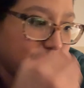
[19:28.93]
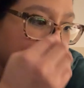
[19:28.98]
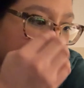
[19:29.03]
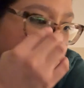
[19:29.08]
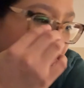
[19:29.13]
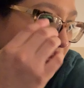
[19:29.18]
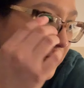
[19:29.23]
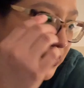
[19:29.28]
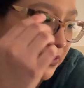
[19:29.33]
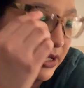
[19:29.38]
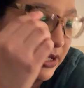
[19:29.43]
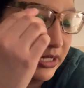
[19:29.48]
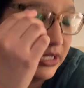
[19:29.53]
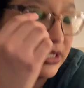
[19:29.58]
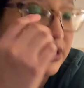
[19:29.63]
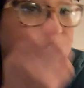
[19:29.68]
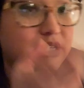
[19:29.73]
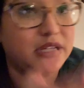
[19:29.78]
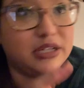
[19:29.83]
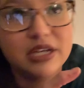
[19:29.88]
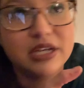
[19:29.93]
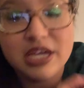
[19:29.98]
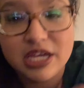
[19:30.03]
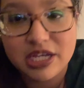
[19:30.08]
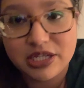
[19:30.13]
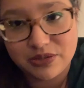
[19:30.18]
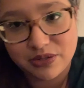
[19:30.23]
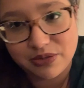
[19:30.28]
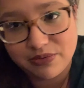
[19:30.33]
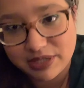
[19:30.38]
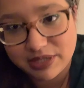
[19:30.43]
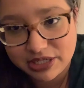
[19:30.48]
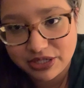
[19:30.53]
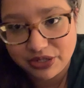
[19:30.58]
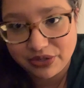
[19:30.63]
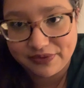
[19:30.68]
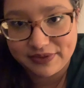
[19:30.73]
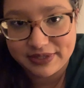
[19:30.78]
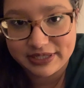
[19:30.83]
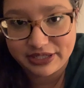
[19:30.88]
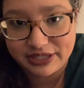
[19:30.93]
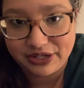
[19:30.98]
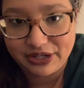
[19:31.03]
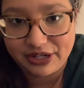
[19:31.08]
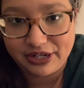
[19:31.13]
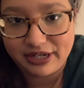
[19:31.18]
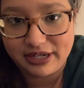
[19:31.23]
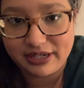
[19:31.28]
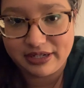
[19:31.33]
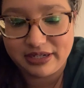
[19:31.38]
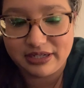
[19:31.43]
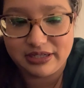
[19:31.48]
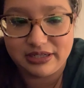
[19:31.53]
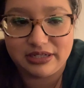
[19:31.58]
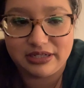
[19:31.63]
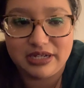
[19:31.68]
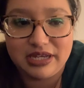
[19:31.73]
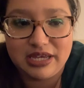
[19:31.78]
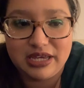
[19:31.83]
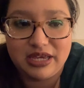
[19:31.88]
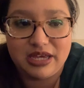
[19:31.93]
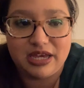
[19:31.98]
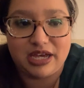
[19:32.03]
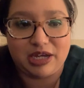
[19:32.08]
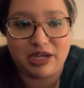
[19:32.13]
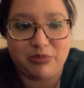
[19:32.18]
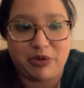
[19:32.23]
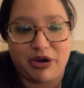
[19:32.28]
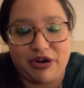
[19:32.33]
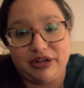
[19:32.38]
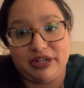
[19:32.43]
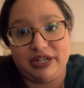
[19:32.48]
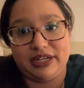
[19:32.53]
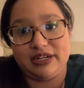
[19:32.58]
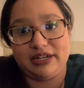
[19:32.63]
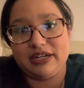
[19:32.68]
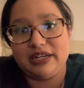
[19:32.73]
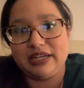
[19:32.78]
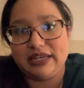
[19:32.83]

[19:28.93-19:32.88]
We went to go visit her, and I borrowed it.